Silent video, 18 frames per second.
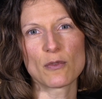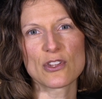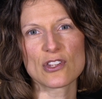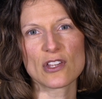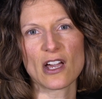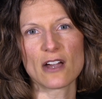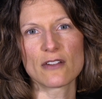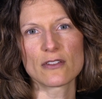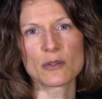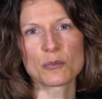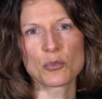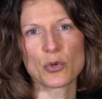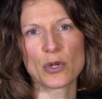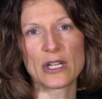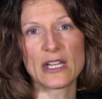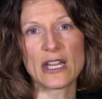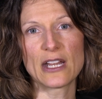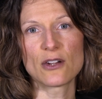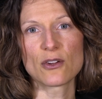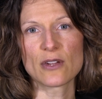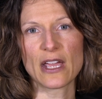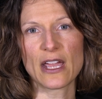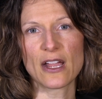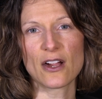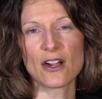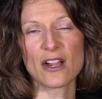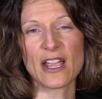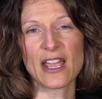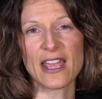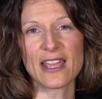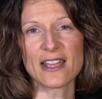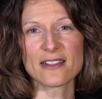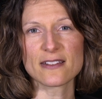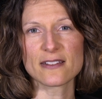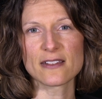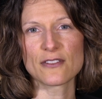which covered prenatal care
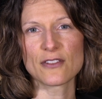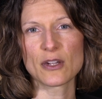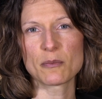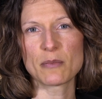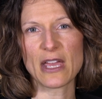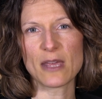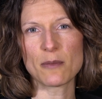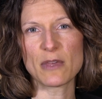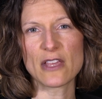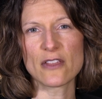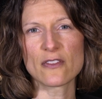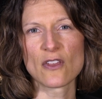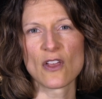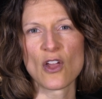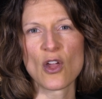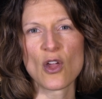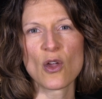and delivering babies,